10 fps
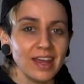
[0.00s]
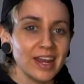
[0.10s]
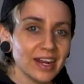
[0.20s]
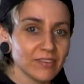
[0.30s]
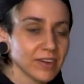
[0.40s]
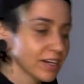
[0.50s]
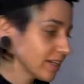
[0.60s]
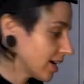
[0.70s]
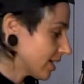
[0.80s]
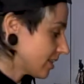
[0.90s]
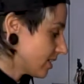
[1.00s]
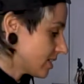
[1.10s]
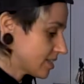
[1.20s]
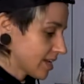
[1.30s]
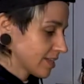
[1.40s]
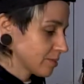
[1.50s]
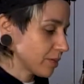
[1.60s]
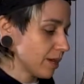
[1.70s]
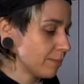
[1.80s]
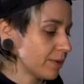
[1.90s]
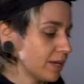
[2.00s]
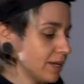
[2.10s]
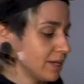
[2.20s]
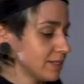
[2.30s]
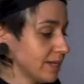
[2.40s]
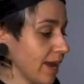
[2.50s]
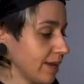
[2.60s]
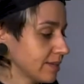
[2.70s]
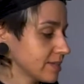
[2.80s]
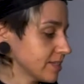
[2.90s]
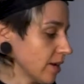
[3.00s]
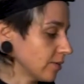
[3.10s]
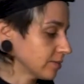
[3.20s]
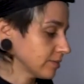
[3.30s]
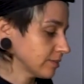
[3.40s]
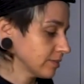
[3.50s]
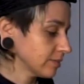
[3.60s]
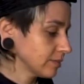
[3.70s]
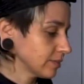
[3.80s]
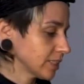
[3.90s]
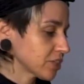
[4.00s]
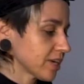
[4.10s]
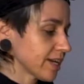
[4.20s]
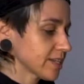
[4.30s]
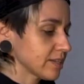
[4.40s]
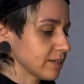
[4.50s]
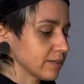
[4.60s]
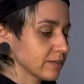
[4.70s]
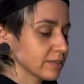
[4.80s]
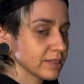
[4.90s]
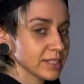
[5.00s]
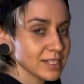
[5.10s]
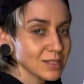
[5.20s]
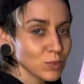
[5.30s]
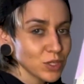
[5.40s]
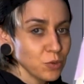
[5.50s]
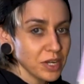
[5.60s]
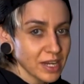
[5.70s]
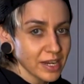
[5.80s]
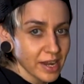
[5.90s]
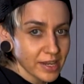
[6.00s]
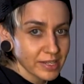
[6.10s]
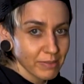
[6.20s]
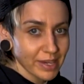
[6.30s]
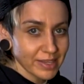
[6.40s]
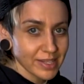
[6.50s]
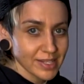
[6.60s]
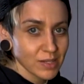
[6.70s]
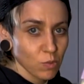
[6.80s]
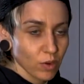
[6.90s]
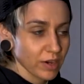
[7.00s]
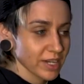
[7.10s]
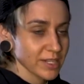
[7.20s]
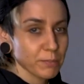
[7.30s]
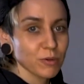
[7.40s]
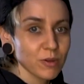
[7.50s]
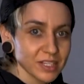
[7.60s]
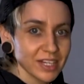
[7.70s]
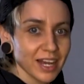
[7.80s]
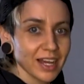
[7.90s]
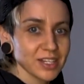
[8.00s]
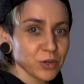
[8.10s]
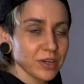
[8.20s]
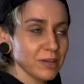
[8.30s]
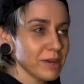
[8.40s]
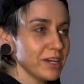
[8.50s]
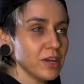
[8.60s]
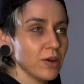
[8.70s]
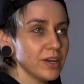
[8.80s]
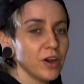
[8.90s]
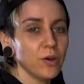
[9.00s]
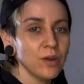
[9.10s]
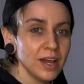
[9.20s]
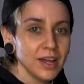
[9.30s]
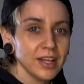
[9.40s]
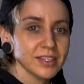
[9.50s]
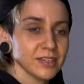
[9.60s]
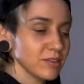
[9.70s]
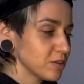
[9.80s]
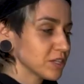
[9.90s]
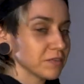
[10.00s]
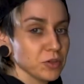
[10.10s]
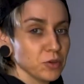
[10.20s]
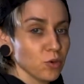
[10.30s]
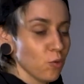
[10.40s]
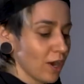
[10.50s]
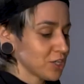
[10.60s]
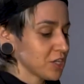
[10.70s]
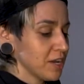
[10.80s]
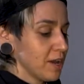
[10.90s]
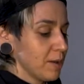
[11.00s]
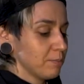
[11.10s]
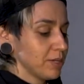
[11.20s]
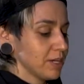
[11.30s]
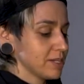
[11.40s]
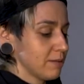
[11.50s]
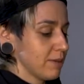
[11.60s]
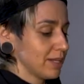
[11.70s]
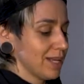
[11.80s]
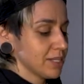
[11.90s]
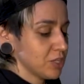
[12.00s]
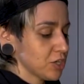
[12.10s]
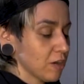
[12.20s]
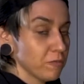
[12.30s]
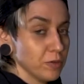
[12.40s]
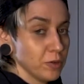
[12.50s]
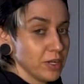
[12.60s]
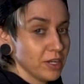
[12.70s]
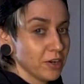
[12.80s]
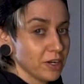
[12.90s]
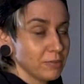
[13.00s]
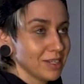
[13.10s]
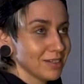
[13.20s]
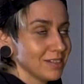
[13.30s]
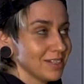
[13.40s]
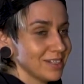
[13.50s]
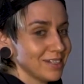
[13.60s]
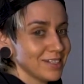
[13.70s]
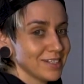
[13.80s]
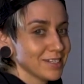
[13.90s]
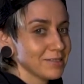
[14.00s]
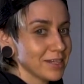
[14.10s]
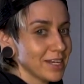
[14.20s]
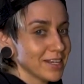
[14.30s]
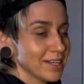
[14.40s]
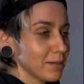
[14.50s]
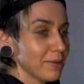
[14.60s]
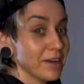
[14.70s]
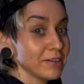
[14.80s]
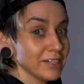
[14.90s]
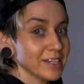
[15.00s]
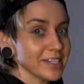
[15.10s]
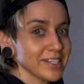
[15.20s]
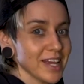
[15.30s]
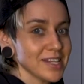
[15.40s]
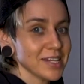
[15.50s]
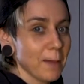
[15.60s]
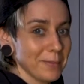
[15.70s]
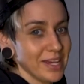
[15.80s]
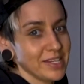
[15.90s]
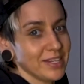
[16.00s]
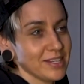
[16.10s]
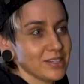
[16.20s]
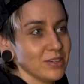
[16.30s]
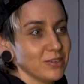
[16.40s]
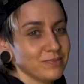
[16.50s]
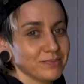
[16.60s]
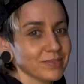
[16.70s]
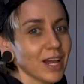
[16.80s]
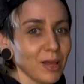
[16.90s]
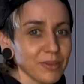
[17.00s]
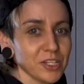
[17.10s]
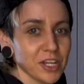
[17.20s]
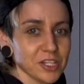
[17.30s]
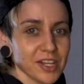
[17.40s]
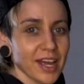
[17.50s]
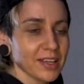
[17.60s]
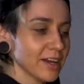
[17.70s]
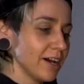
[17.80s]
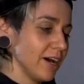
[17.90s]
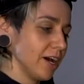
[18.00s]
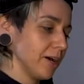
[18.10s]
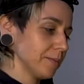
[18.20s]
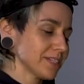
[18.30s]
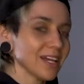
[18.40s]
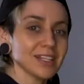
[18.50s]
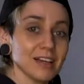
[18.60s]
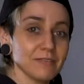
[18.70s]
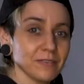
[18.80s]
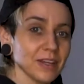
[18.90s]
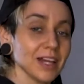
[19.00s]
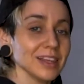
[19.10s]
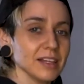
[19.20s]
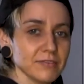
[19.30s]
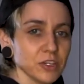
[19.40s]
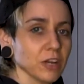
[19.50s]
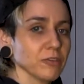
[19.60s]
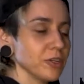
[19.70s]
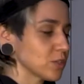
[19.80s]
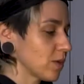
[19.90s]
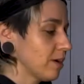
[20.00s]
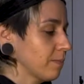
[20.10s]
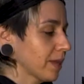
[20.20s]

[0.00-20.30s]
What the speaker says: And I finally got the xanthum gum today. So we're gonna try it. So this is what you need to make this work. Is a protein ice cream. I know to those of you who watch because I make lots of junk food, you're gonna be like, what? But apparently this tastes amazing. So I'll be the judge of that because I love junk food as well.